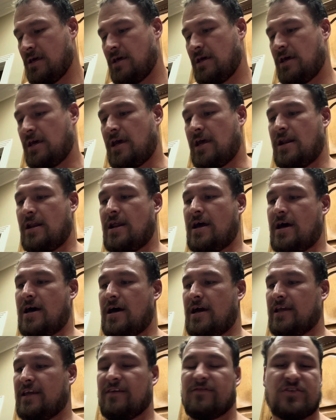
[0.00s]
And
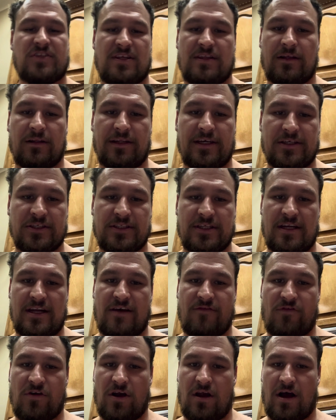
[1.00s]
gives you the list of
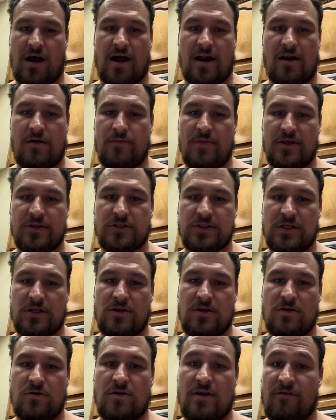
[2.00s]
different condiments to
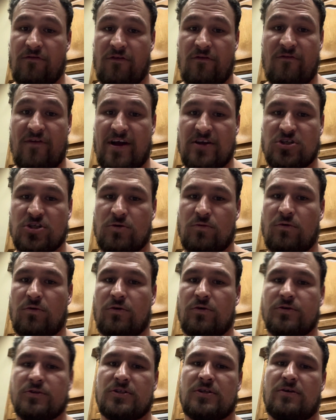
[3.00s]
do, different
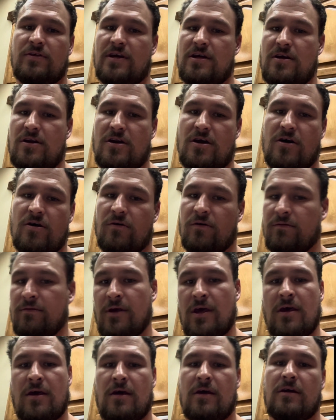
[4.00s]
vegetables, so that you know
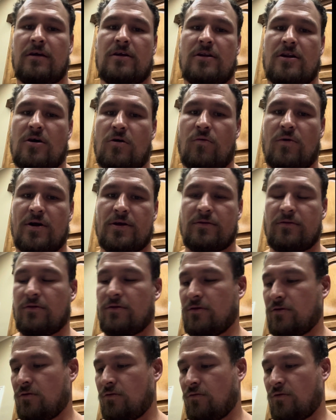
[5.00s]
what
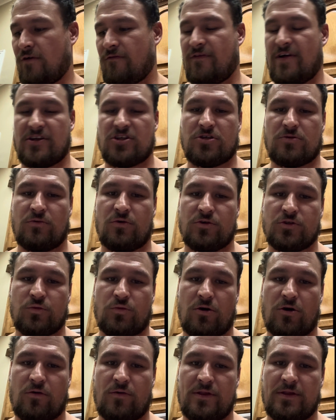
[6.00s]
vegetables
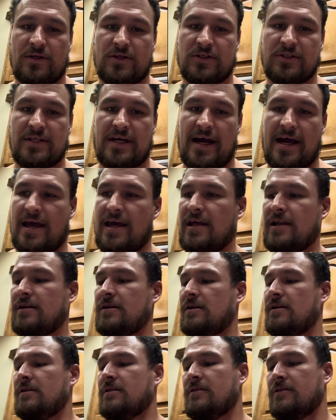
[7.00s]
work with this diet
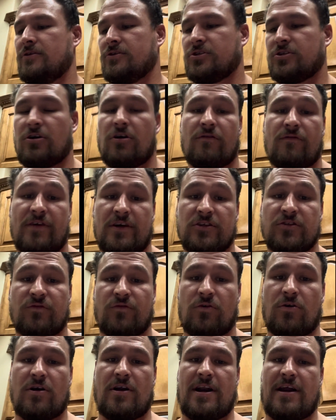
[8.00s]
and the servings
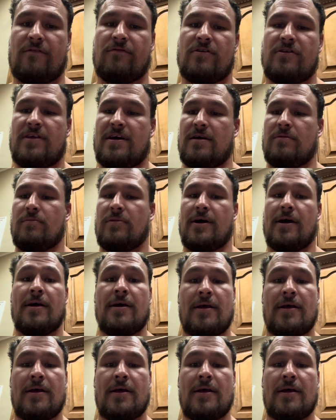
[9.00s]
for it and everything. But